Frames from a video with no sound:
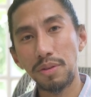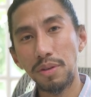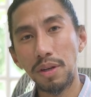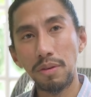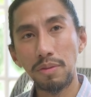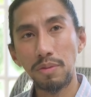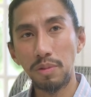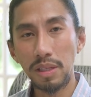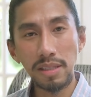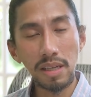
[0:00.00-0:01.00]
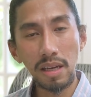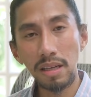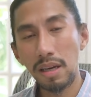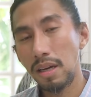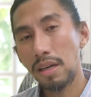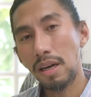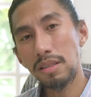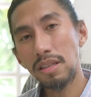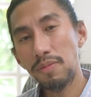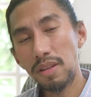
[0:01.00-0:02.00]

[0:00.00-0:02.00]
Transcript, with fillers: You know, they say, a diff,